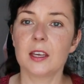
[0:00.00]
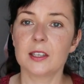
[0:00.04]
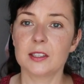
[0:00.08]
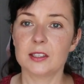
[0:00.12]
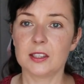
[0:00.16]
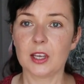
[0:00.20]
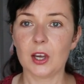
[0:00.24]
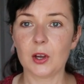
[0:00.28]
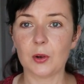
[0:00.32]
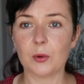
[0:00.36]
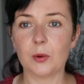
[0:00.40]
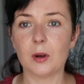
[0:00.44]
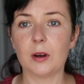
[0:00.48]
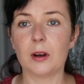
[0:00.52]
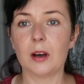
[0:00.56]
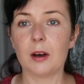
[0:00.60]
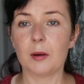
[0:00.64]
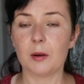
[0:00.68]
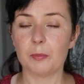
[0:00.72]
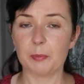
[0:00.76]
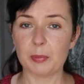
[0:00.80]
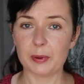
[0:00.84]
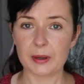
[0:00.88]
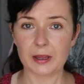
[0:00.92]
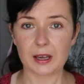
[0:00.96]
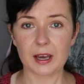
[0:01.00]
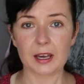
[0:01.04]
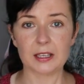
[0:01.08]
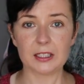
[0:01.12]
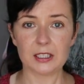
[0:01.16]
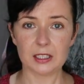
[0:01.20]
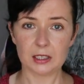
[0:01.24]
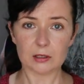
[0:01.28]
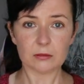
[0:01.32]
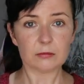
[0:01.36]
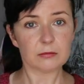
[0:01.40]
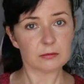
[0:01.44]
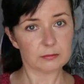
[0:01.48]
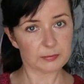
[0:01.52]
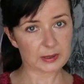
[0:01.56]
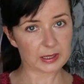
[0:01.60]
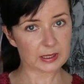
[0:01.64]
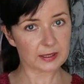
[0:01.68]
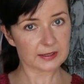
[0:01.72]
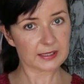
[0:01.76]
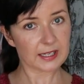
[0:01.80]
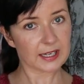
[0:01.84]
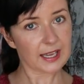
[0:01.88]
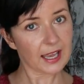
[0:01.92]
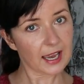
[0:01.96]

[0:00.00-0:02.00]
So, but you know, because I